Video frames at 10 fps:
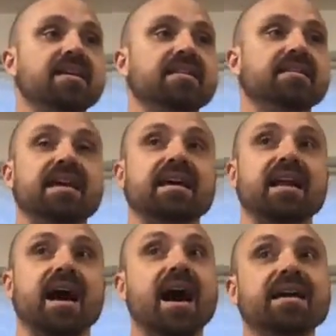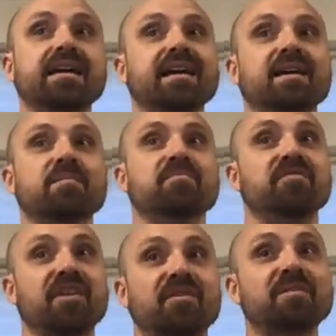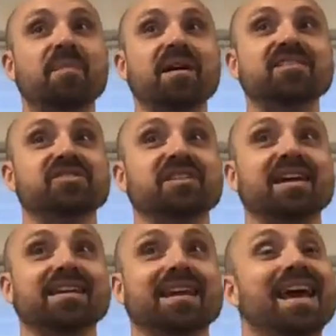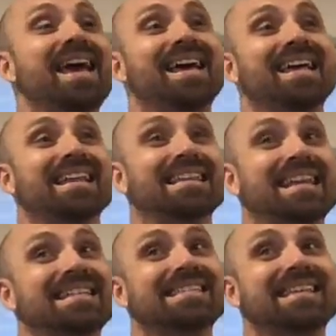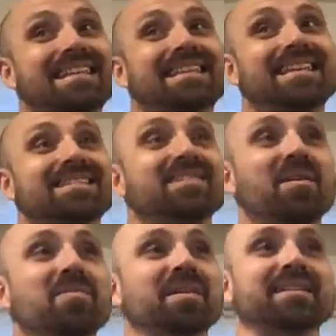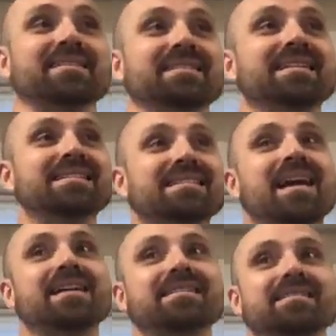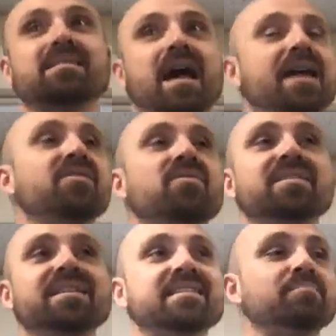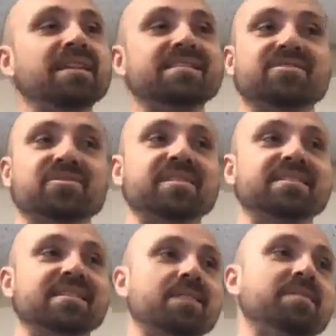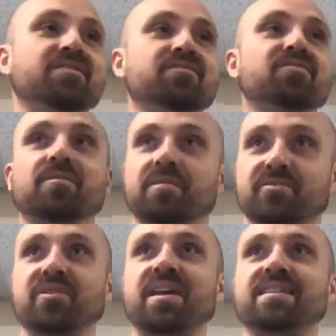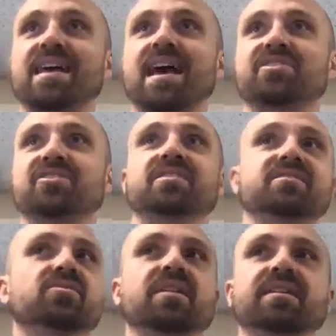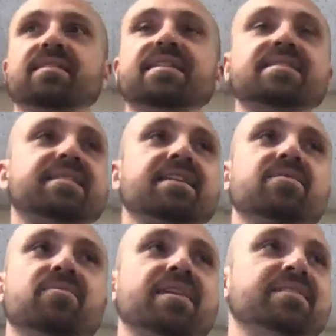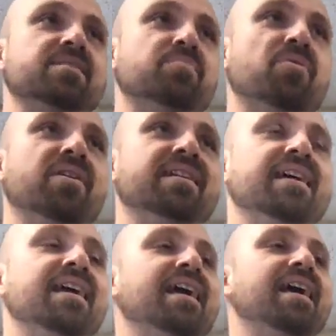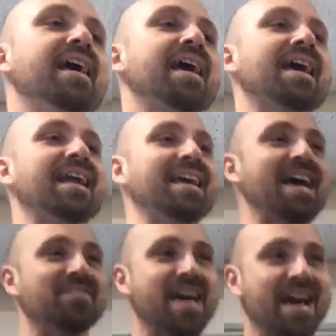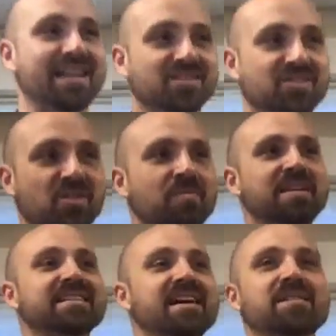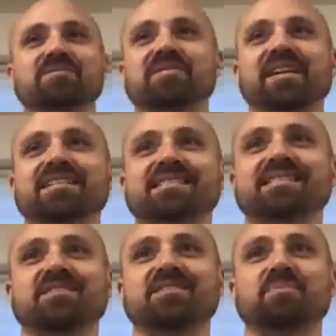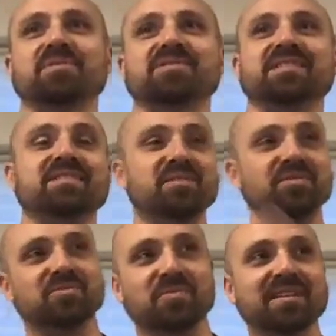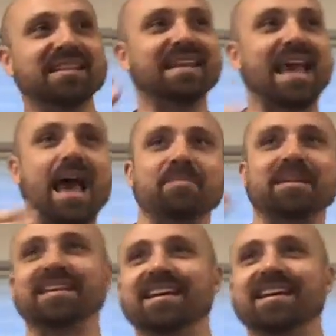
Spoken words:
that I am very much like, let's get this going. I don't need the pleasantries. I'm here for a transaction. So like, let's get right to the point. And I have had so many times where I've had the salesperson who's really gabby